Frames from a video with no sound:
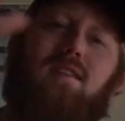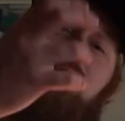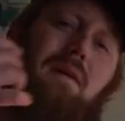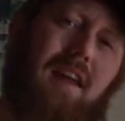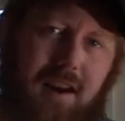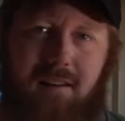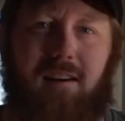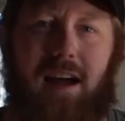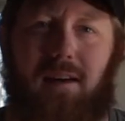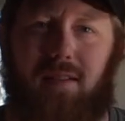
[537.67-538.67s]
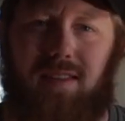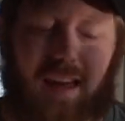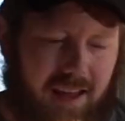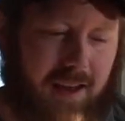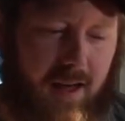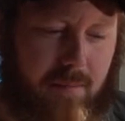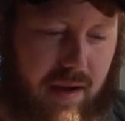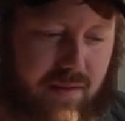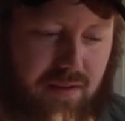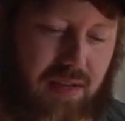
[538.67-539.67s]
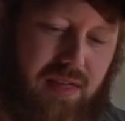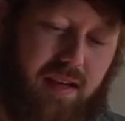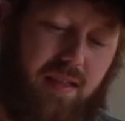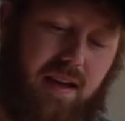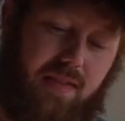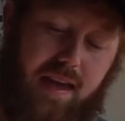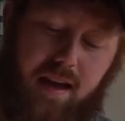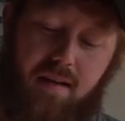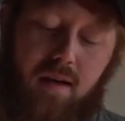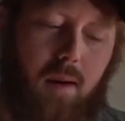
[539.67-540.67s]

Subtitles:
spinning it around, setting it up, everything like that.